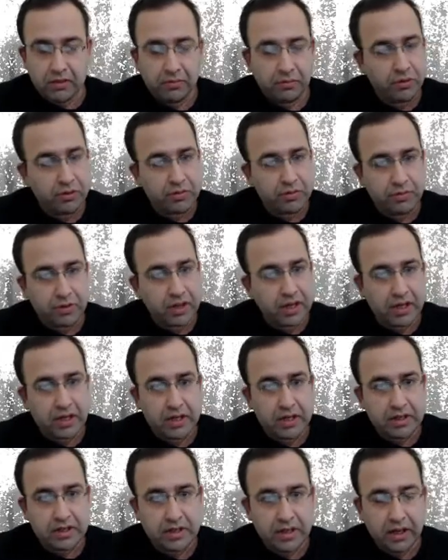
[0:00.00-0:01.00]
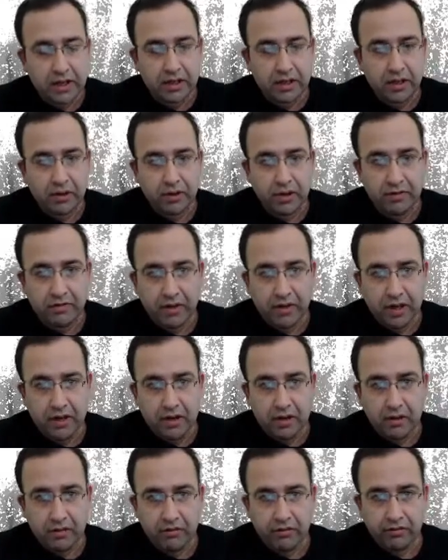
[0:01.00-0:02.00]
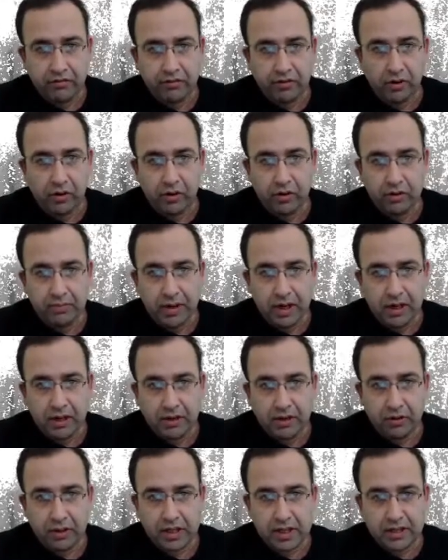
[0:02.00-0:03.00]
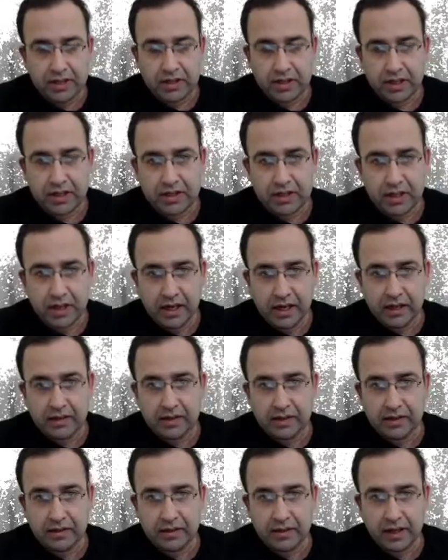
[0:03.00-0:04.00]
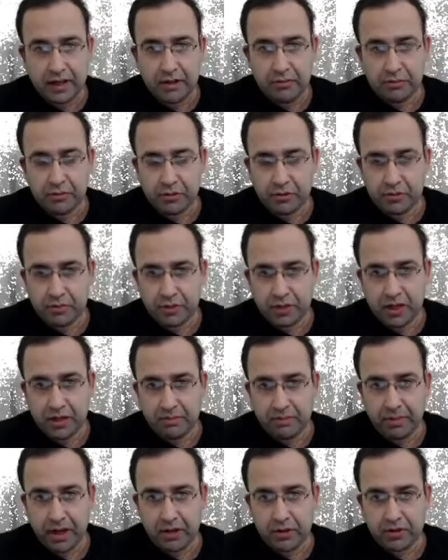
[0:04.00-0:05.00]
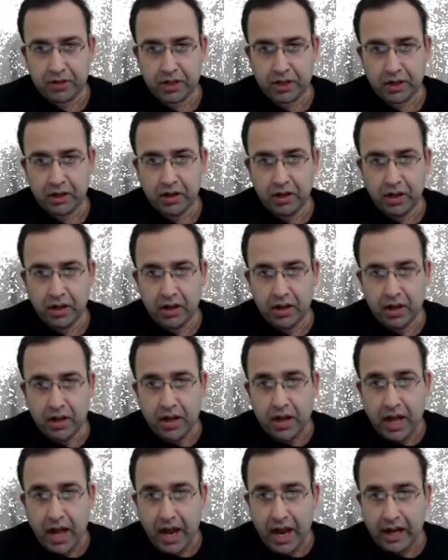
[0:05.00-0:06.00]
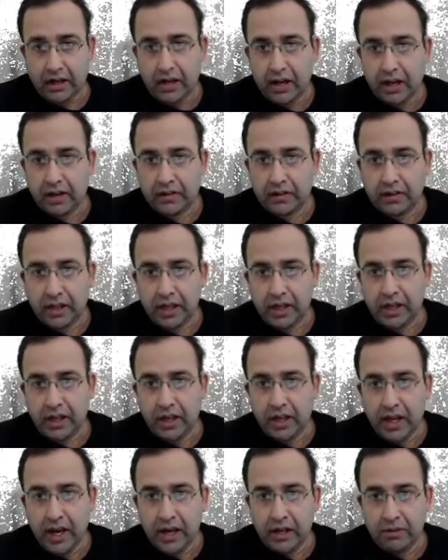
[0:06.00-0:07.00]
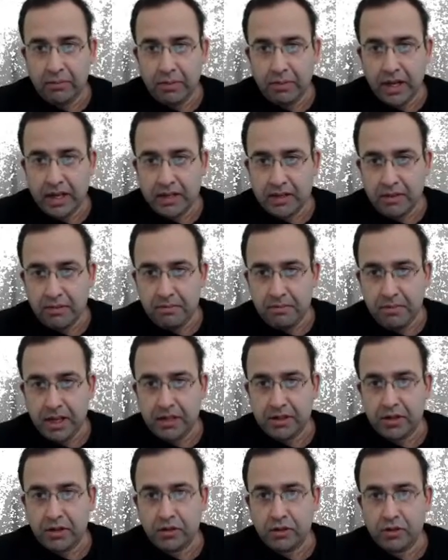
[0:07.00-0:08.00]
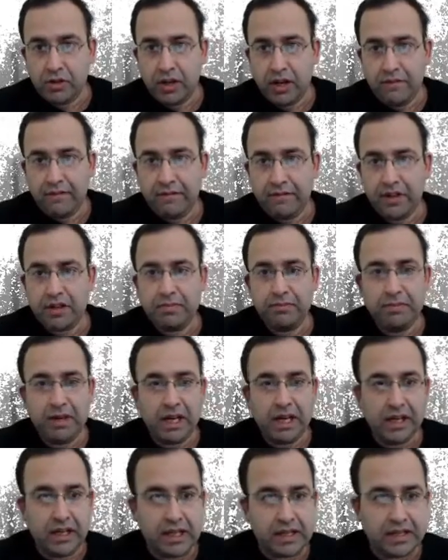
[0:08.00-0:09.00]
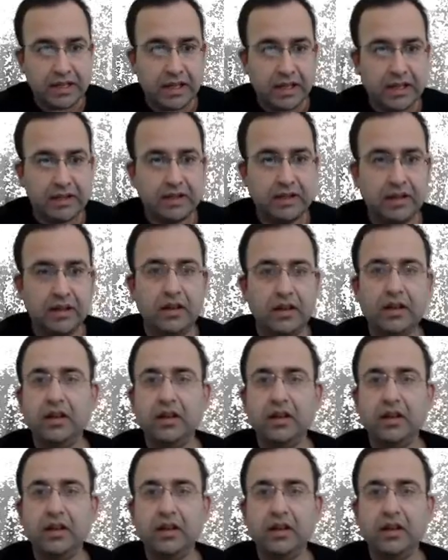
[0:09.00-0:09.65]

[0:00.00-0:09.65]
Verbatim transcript: Most potent is interleukin one, followed by interleukin six. It is the second most potent pyrogen. And lastly, it plays a major role in which malignancies?